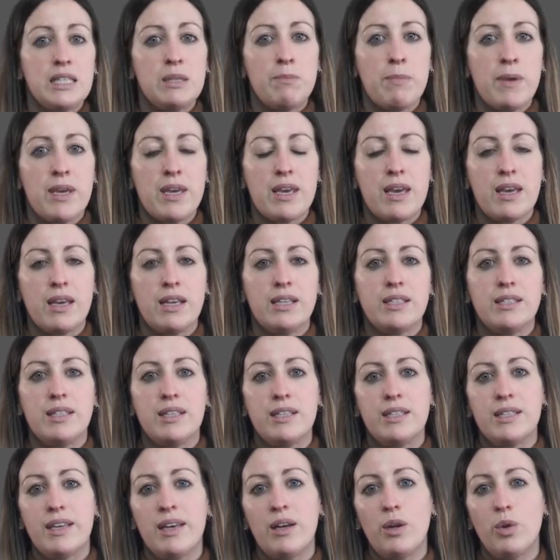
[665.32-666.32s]
speaking is the
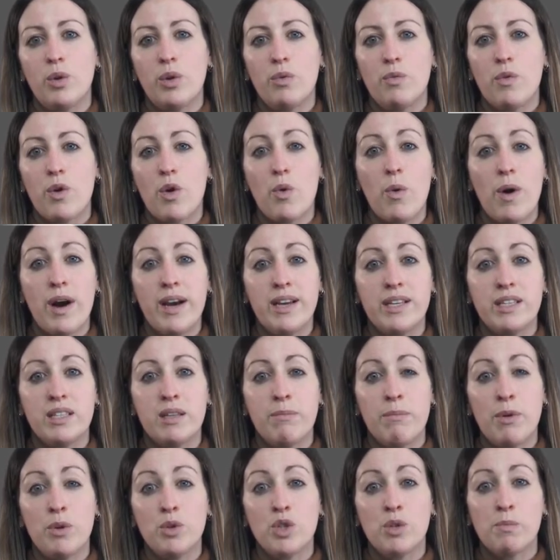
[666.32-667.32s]
skill that requires the
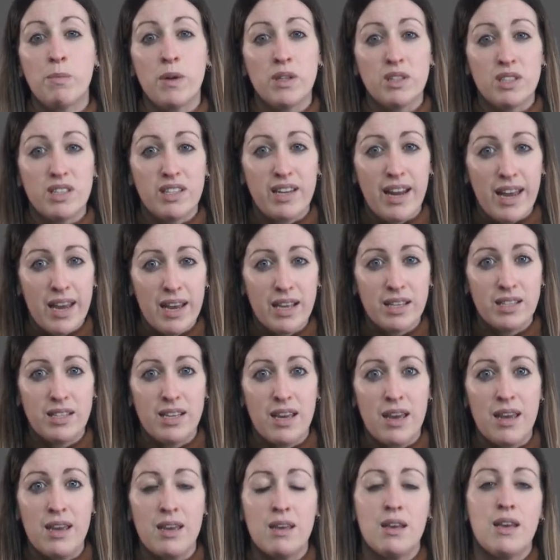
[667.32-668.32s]
most
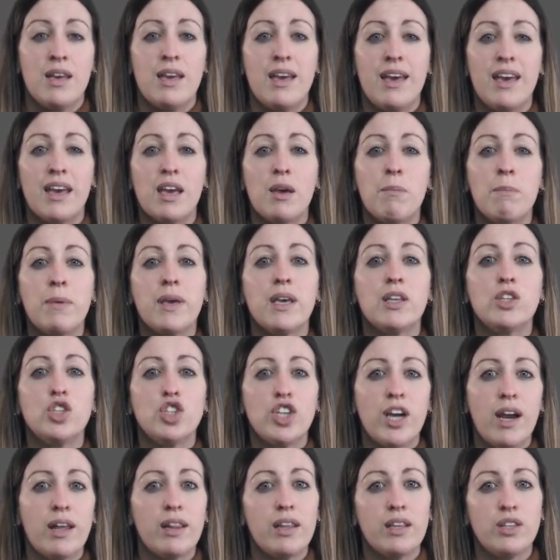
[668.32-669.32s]
spontaneity, it can be a
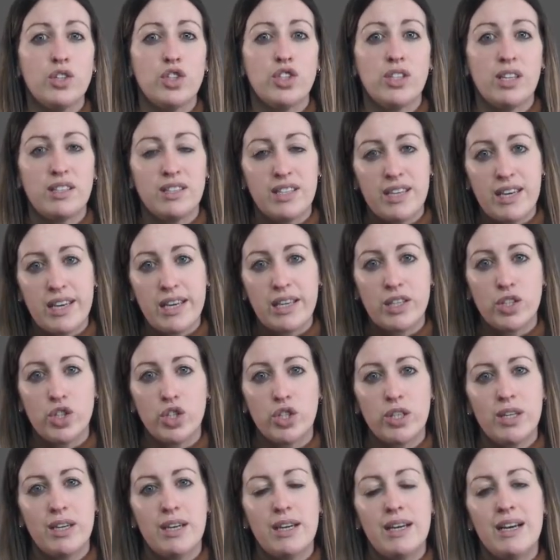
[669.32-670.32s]
challenge to
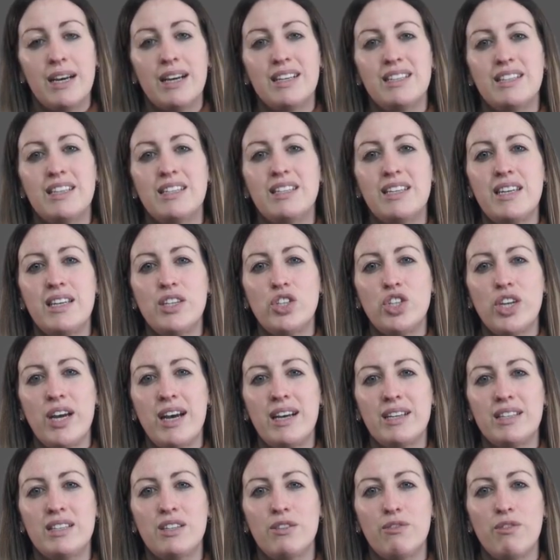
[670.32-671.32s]
teach, as the teacher
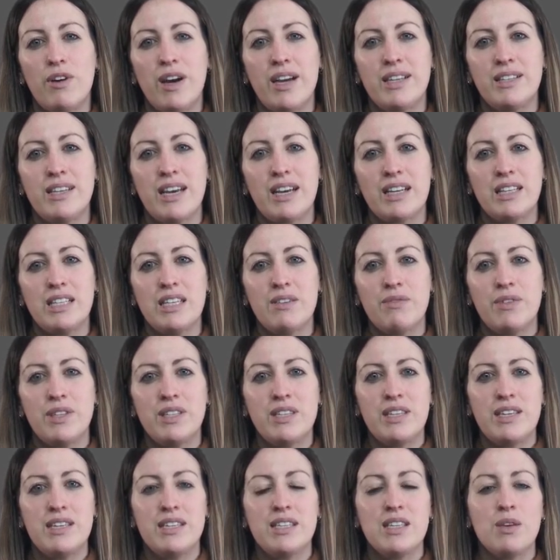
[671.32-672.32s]
has to find
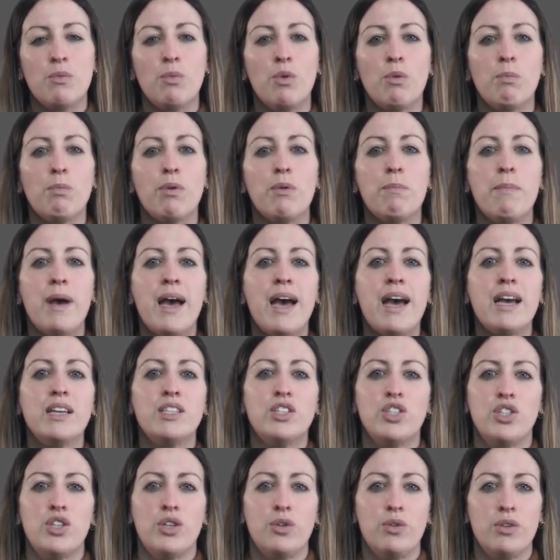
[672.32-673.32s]
activities that will prepare
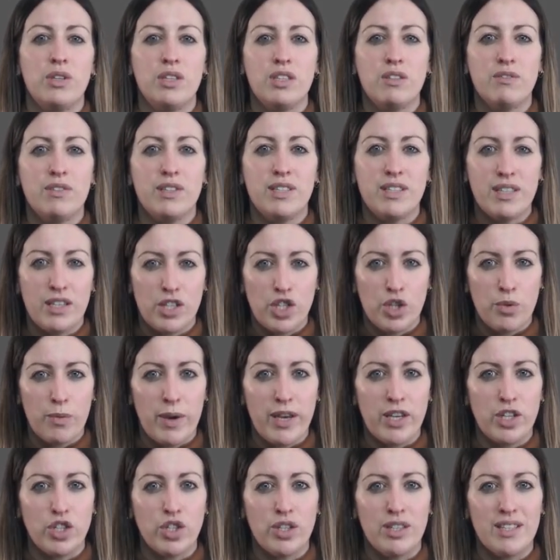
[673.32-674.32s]
students for
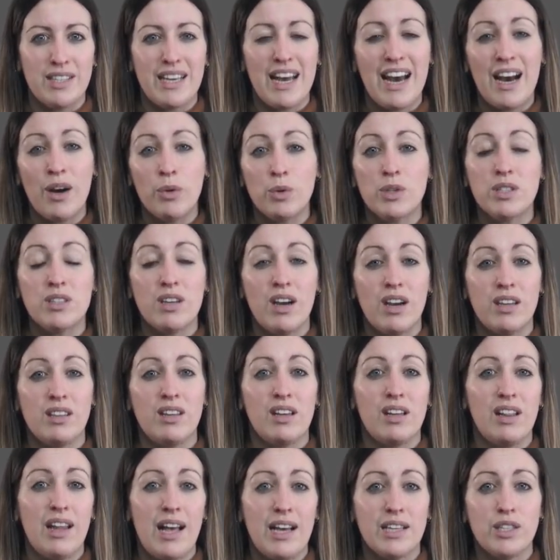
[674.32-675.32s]
situations outside the
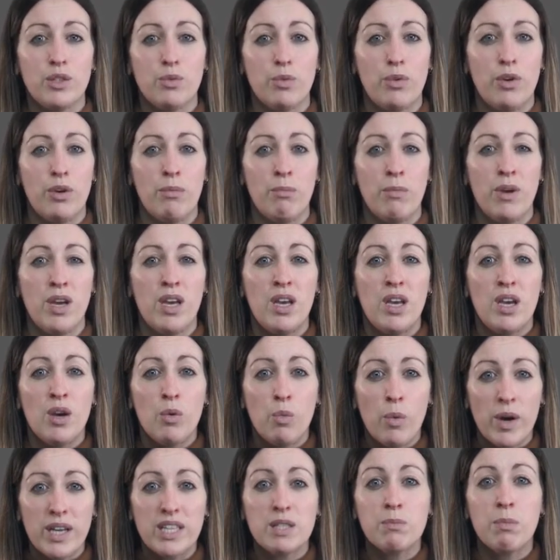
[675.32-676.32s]
classroom
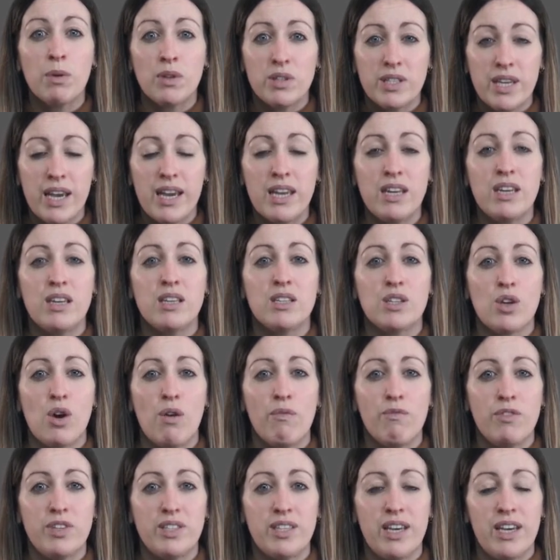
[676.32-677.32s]
where spontaneous
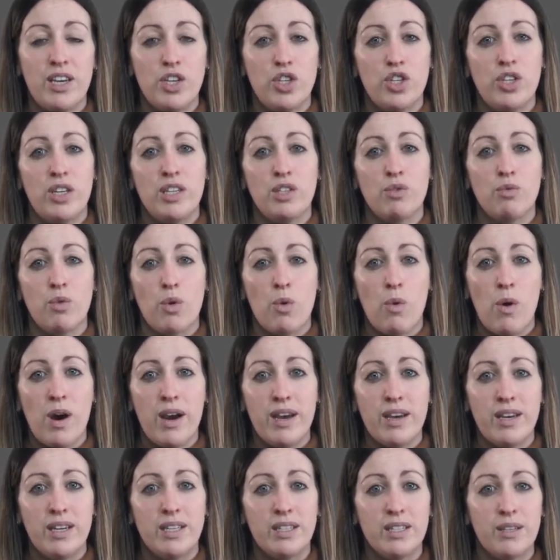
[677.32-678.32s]
conversation is
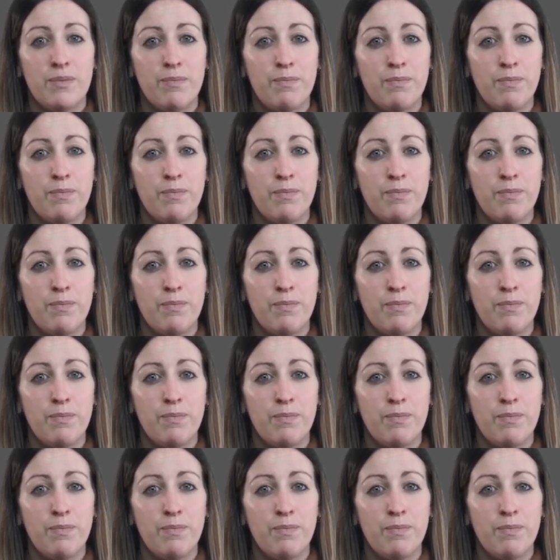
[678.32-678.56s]
required.